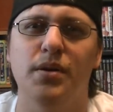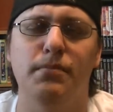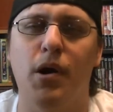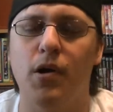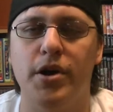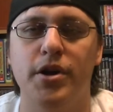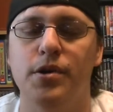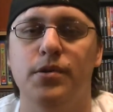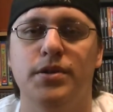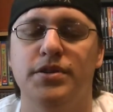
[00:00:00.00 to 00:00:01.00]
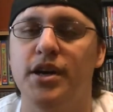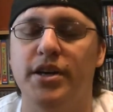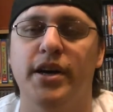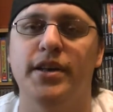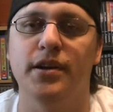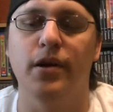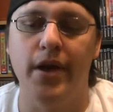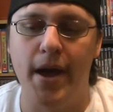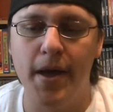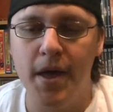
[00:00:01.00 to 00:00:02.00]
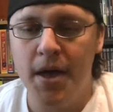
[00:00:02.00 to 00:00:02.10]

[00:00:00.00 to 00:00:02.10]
Mario and Duck Hunt and all that,